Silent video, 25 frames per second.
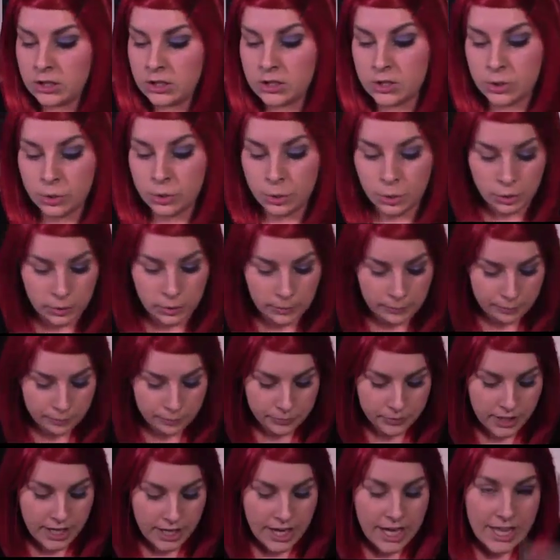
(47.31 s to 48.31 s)
So,
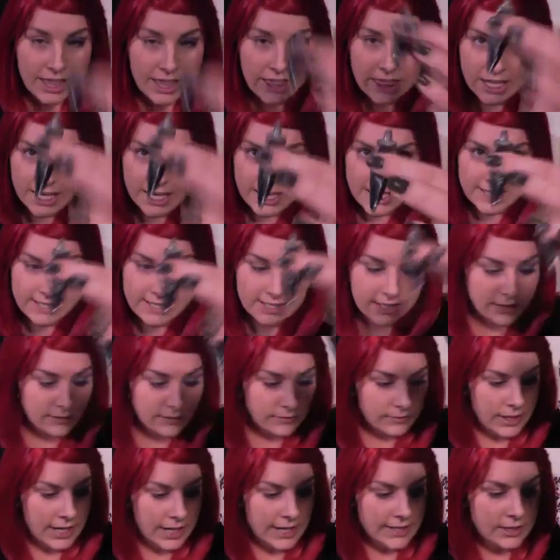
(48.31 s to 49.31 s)
this,
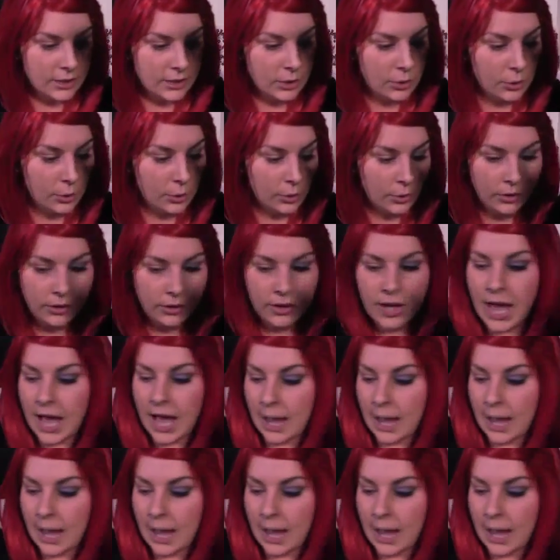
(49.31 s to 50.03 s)
let's go.